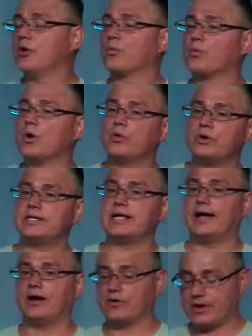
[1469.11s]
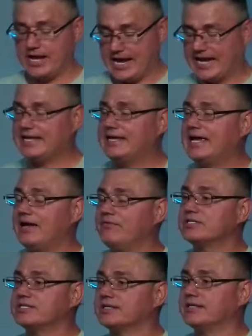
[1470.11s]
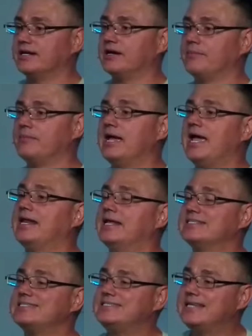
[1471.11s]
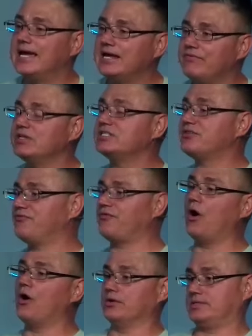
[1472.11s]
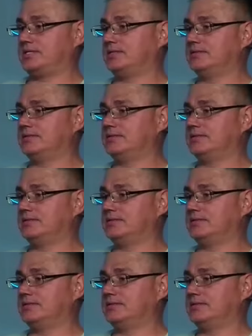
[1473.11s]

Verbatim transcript: wrote it down and gave it to them, and it's David's fault